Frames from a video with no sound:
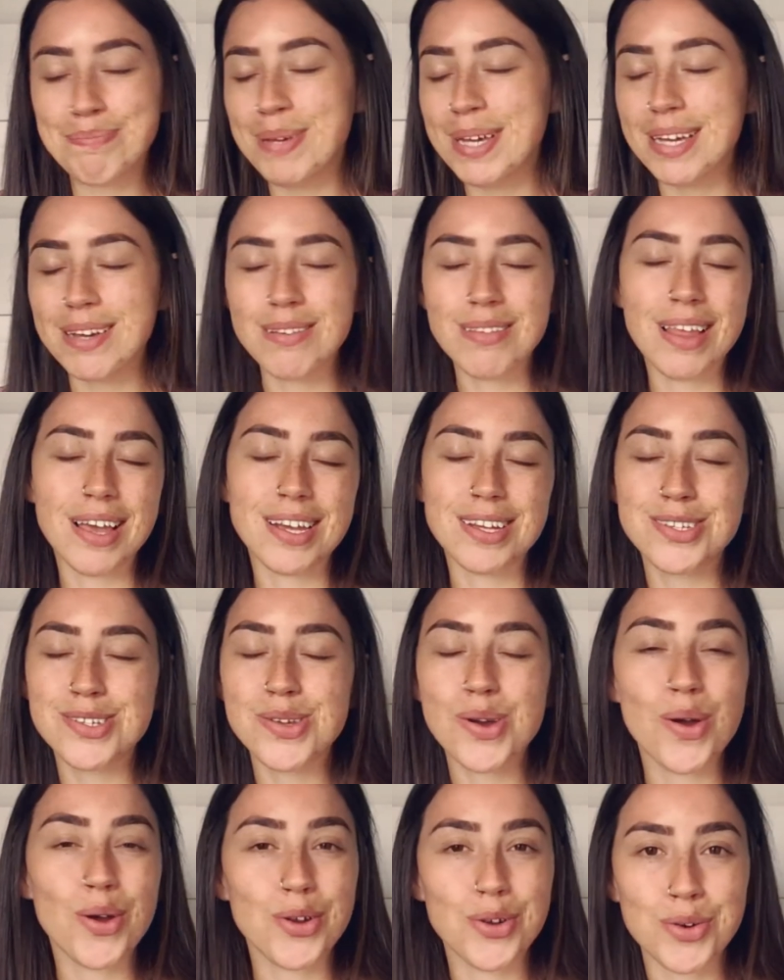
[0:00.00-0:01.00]
be a like
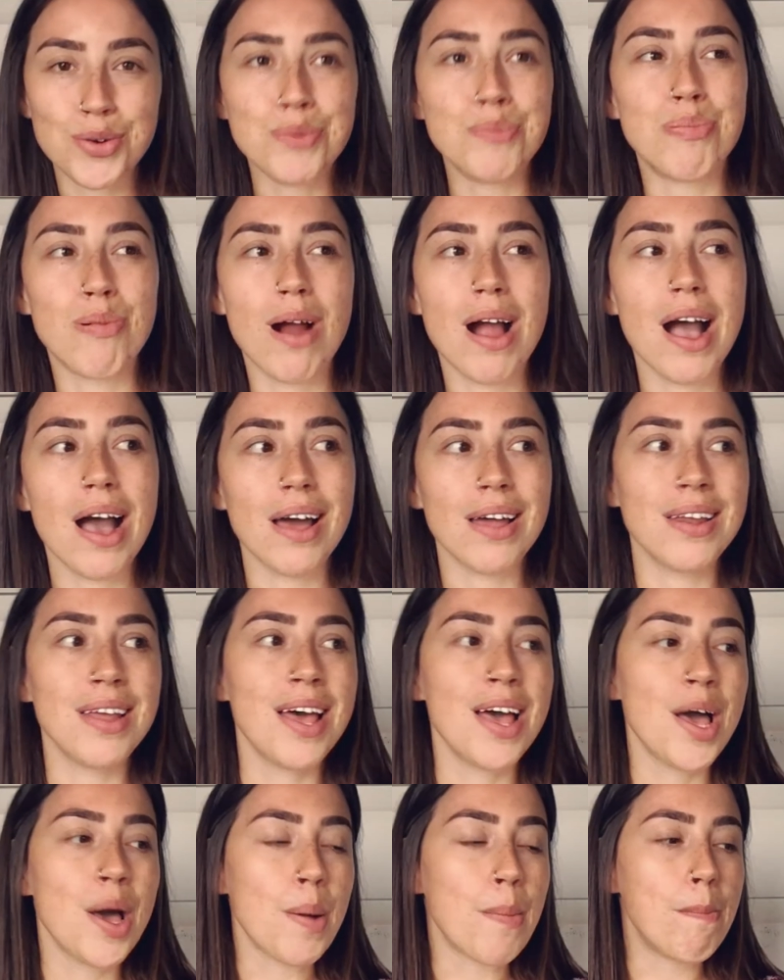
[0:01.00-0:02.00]
total brat.
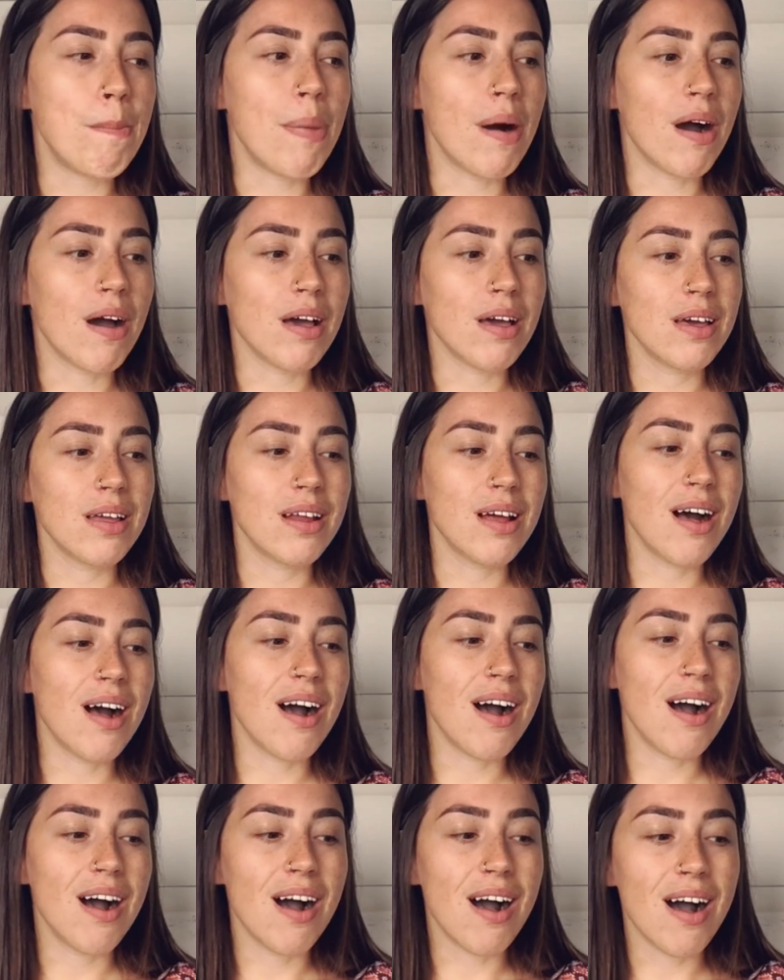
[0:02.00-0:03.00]
But
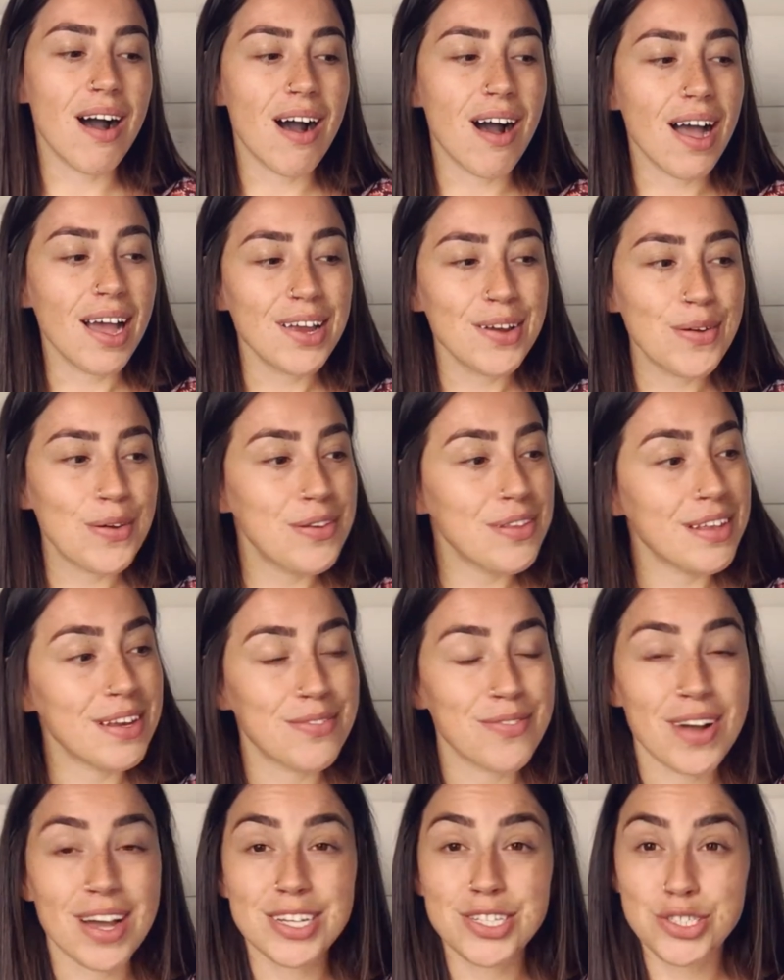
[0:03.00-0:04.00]
I know that
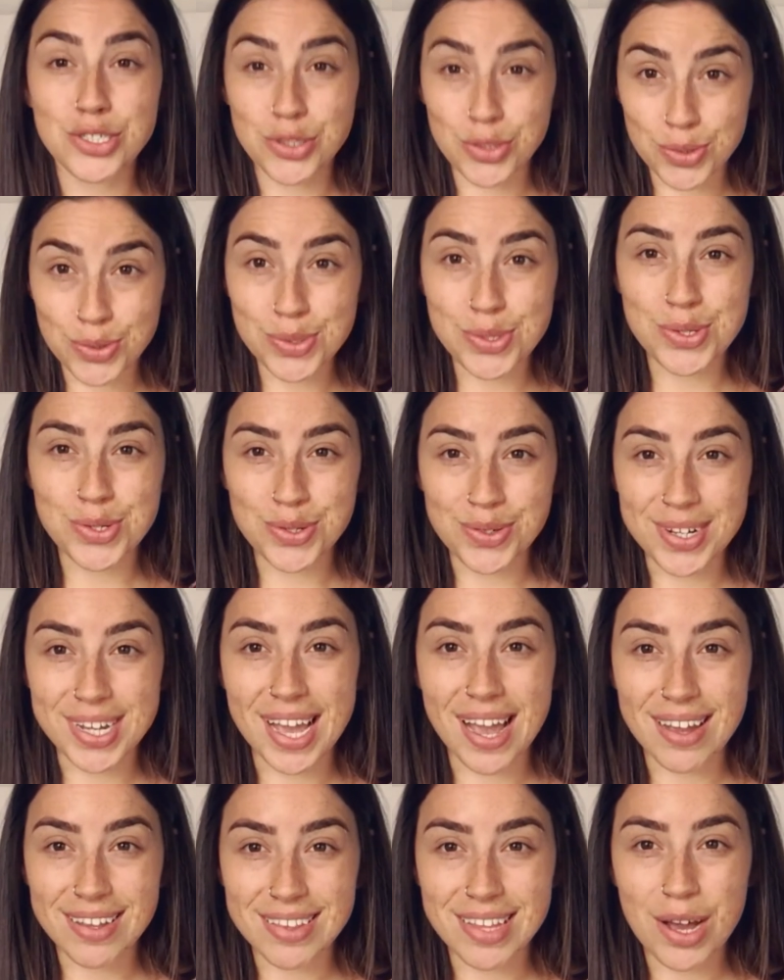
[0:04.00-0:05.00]
if I choose to
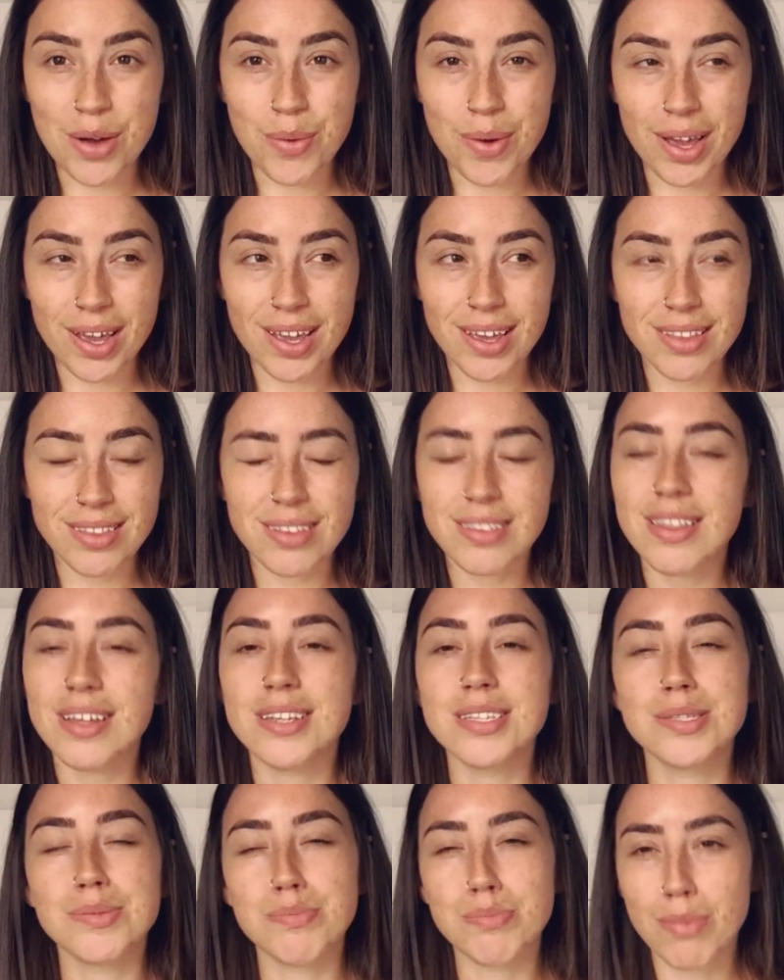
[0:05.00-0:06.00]
react that way, that
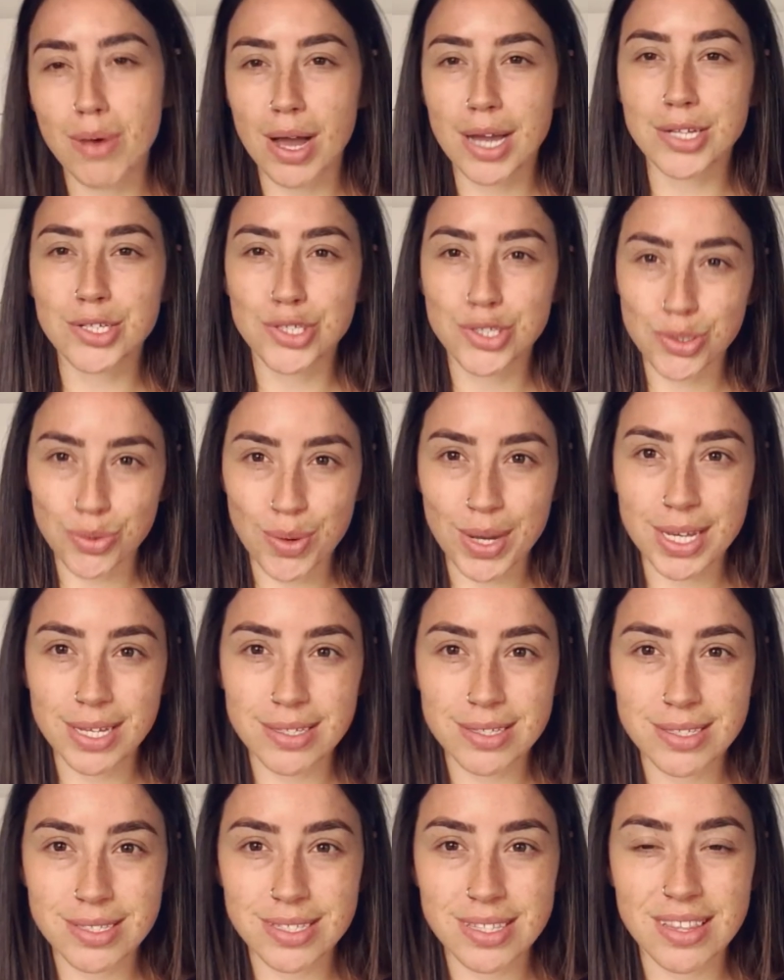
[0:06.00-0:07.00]
is my
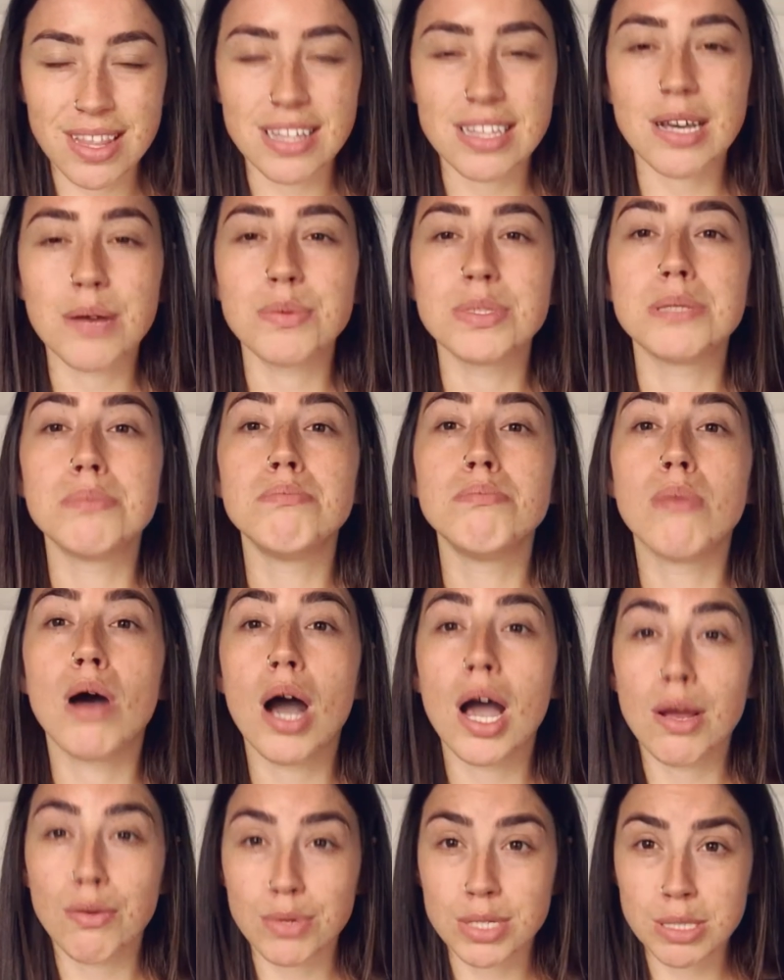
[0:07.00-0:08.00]
choice, that was
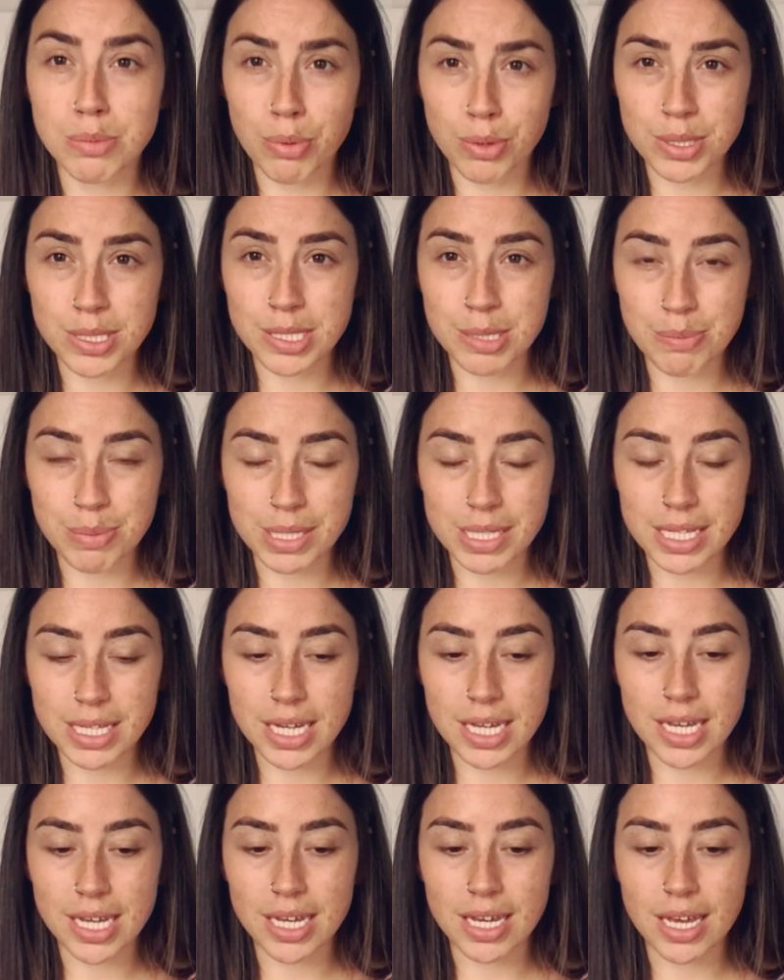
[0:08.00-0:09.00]
my
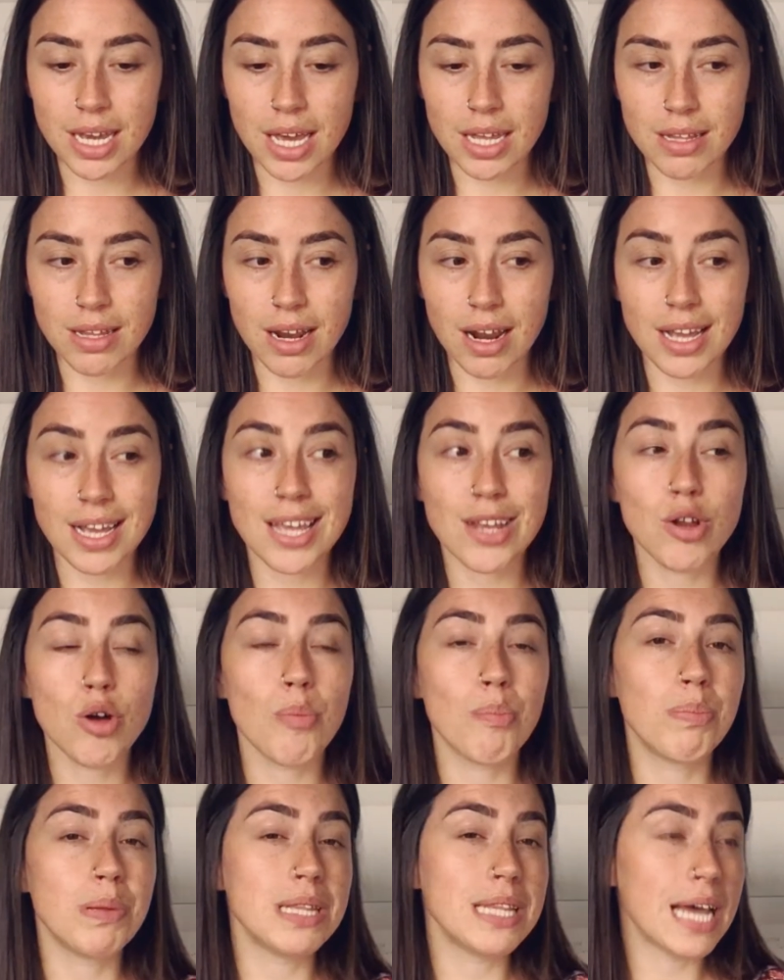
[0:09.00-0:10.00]
responsibility, and that I
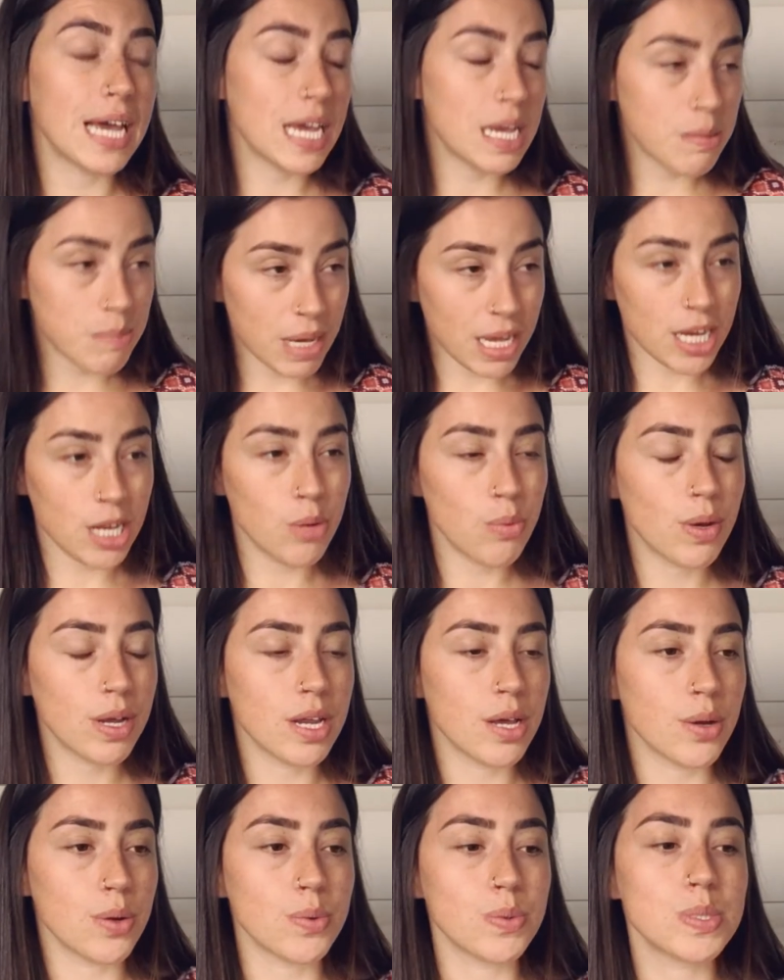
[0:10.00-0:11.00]
cannot blame anyone
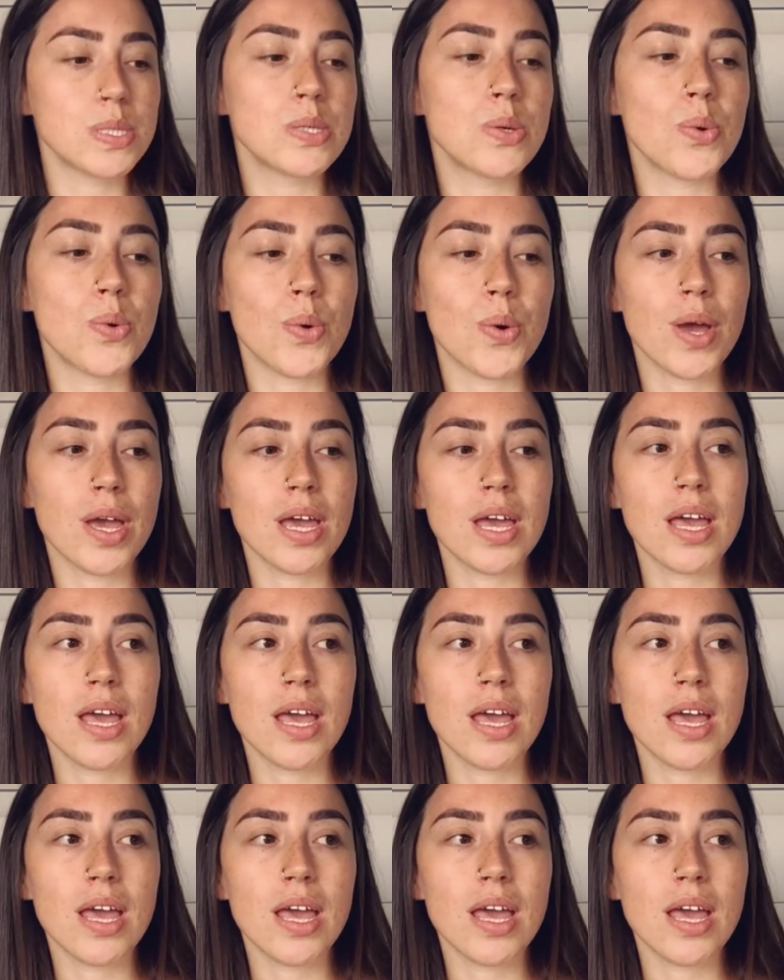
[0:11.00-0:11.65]
else or